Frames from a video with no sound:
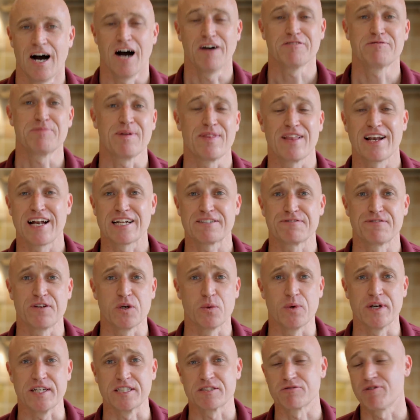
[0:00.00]
I've spent the last few
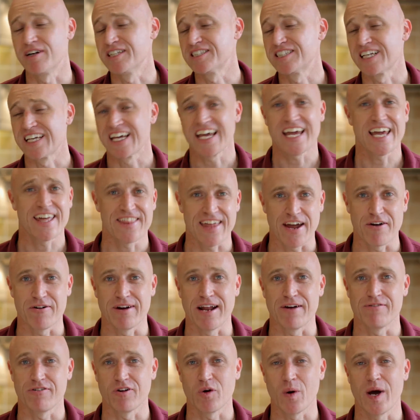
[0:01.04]
weeks racing here, there and
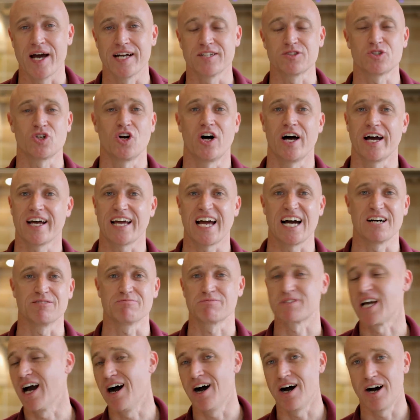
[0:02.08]
everywhere, trying
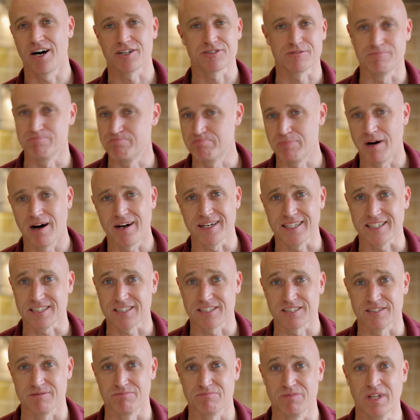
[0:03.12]
out cars and
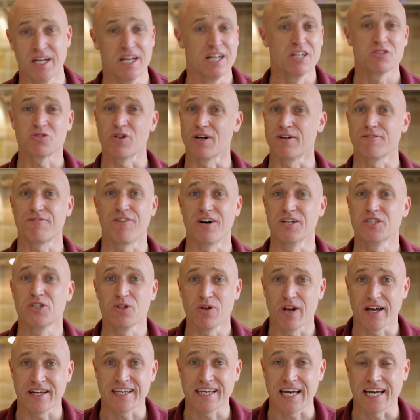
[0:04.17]
bikes and trying to find new
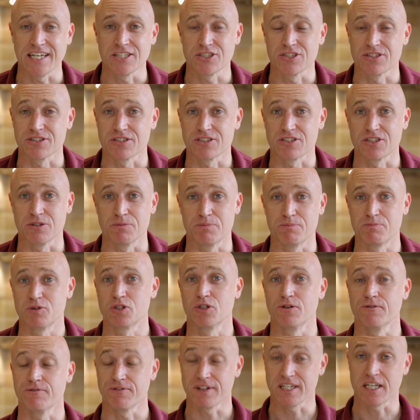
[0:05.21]
locations to
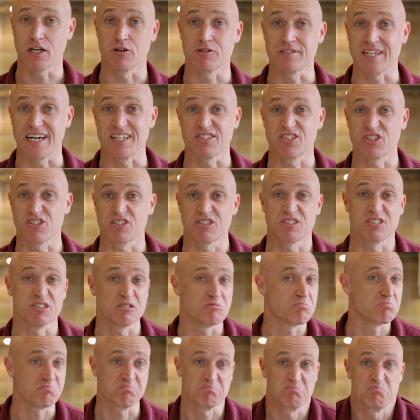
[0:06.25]
shoot videos at just
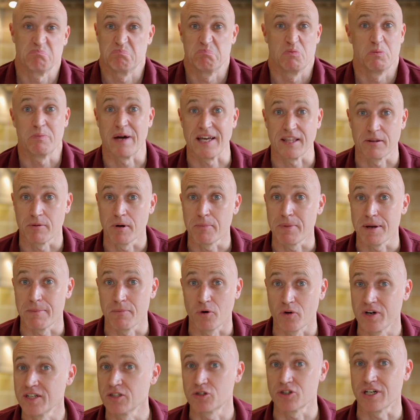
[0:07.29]
to make them a bit
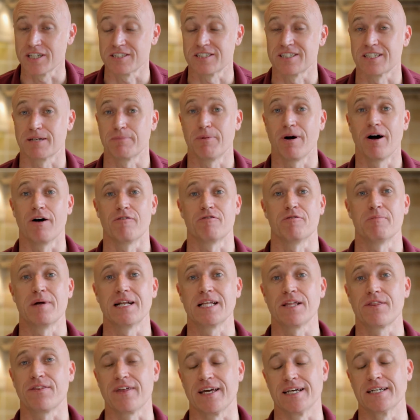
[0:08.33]
more interesting apart from
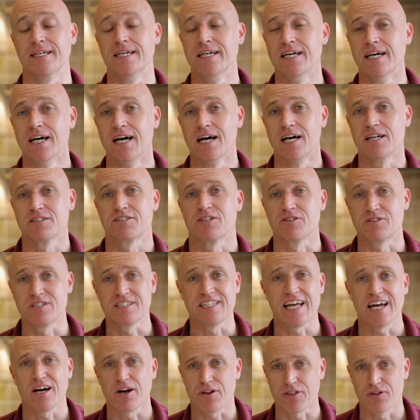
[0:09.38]
anything. So
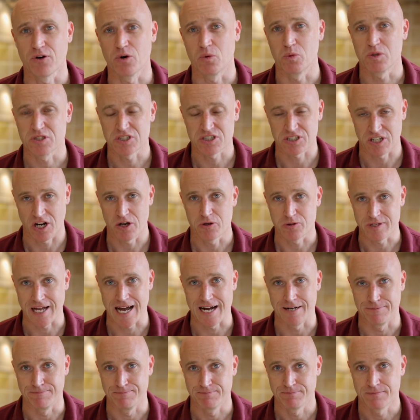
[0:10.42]
today I thought we'd slow
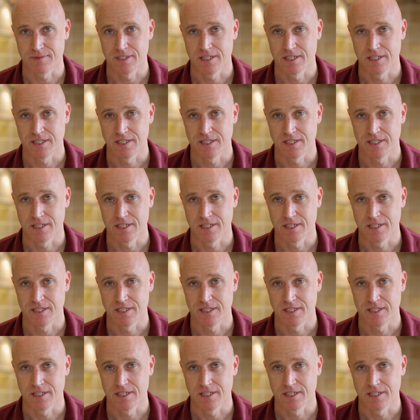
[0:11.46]
down.